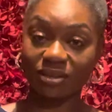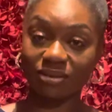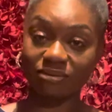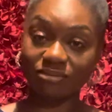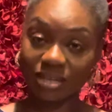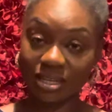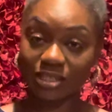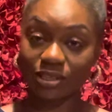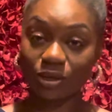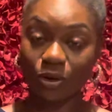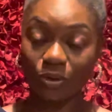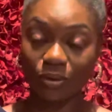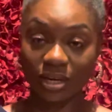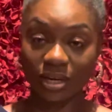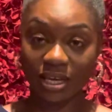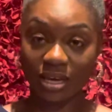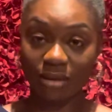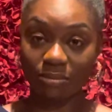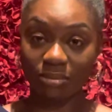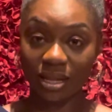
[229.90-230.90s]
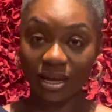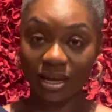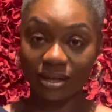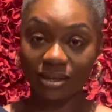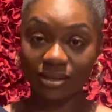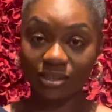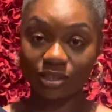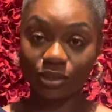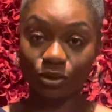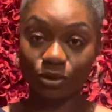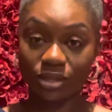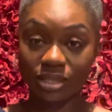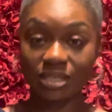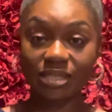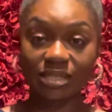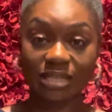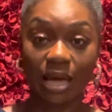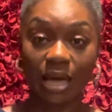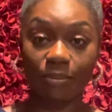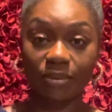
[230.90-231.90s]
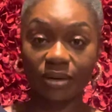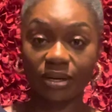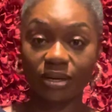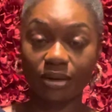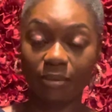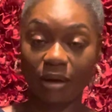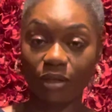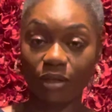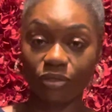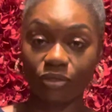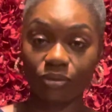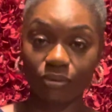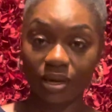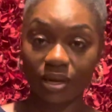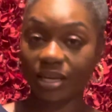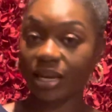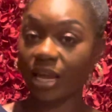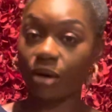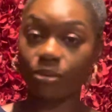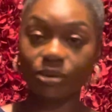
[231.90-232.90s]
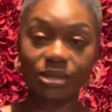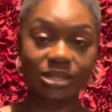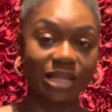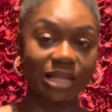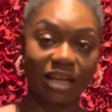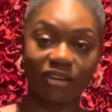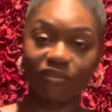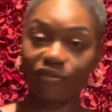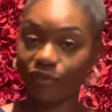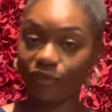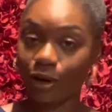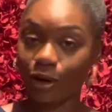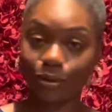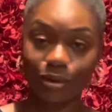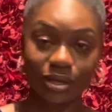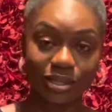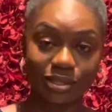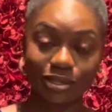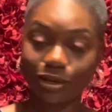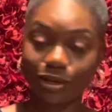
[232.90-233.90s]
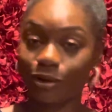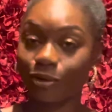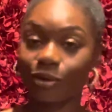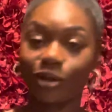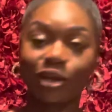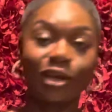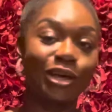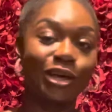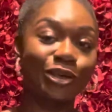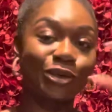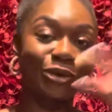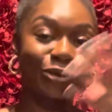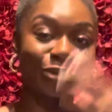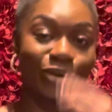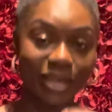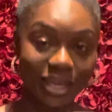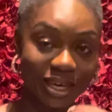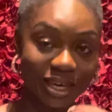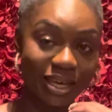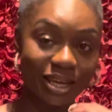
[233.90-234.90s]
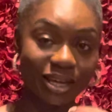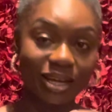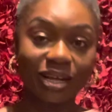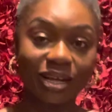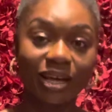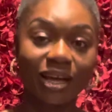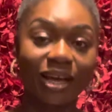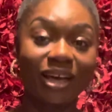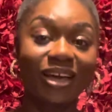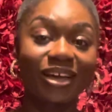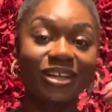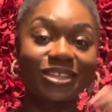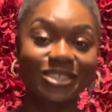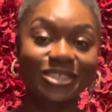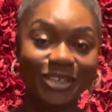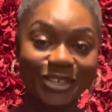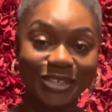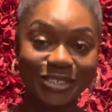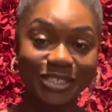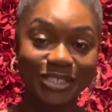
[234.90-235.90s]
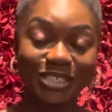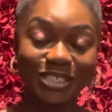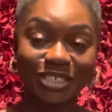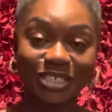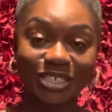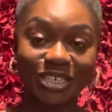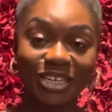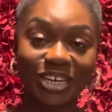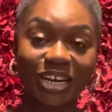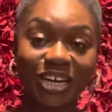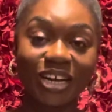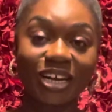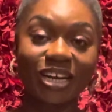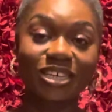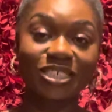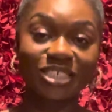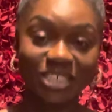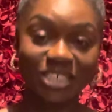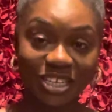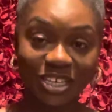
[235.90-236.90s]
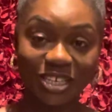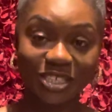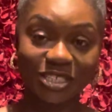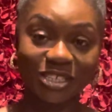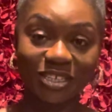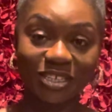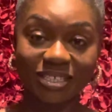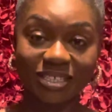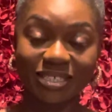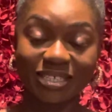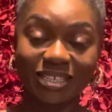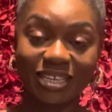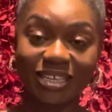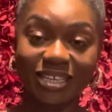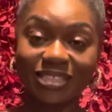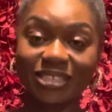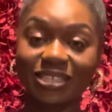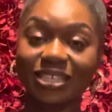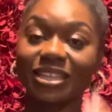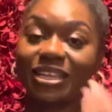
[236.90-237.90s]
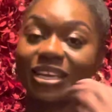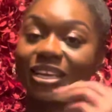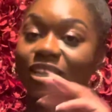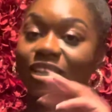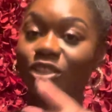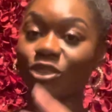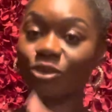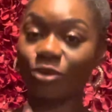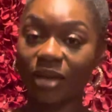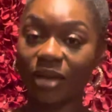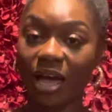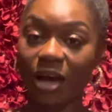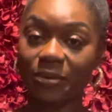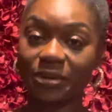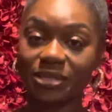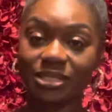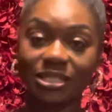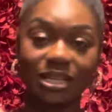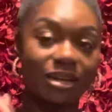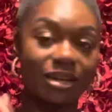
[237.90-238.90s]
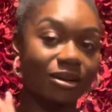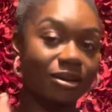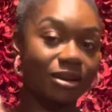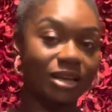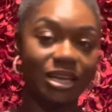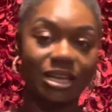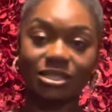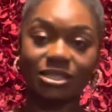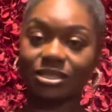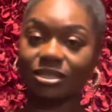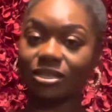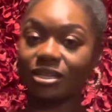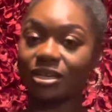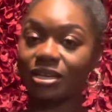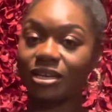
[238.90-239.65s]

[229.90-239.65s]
is going in your blood. So this is happening about 3. Now it's flowing. So you eat, turns into sugar turns into insulin. 3 hours later, the insulin